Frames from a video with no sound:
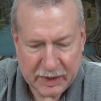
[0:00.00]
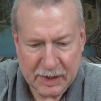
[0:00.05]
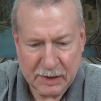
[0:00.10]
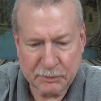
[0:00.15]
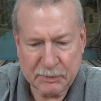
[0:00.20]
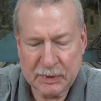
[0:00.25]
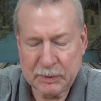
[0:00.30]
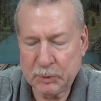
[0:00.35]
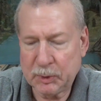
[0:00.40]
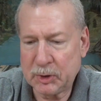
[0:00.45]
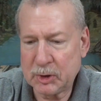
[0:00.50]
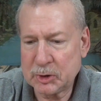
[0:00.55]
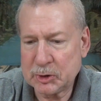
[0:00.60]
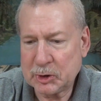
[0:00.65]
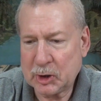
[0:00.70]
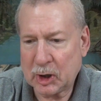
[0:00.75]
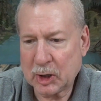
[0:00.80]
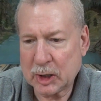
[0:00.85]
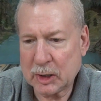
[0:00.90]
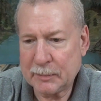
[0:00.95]
if we were going
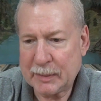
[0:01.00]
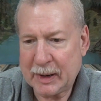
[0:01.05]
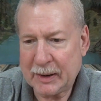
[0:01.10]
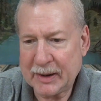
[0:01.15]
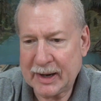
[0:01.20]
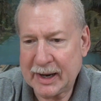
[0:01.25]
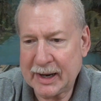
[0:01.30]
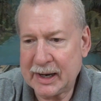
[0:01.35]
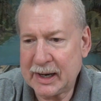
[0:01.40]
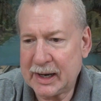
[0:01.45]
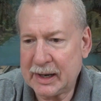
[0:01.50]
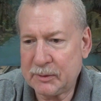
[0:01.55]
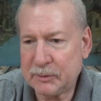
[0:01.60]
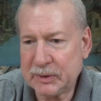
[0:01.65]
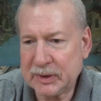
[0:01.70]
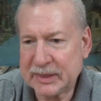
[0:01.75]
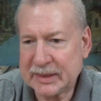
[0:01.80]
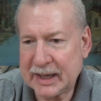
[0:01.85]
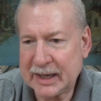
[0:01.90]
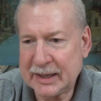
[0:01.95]
to talk about
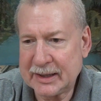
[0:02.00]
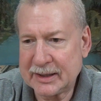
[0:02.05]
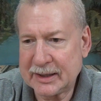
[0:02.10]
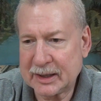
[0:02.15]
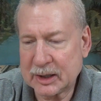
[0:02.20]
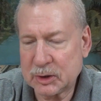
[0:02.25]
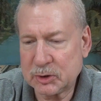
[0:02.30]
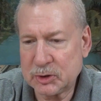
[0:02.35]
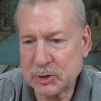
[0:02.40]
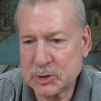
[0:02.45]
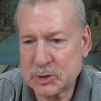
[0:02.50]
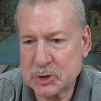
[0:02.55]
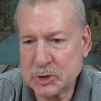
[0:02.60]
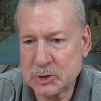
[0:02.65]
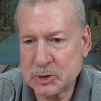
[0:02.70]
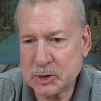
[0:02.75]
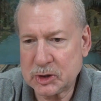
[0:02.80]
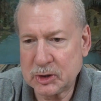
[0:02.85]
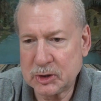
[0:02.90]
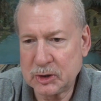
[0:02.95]
everything that a
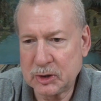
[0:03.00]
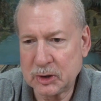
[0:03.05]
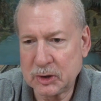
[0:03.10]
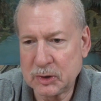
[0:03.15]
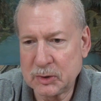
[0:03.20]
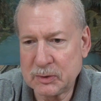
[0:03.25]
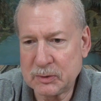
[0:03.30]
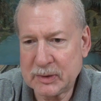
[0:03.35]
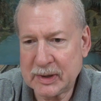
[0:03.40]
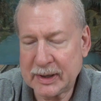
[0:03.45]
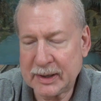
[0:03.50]
Christian should do,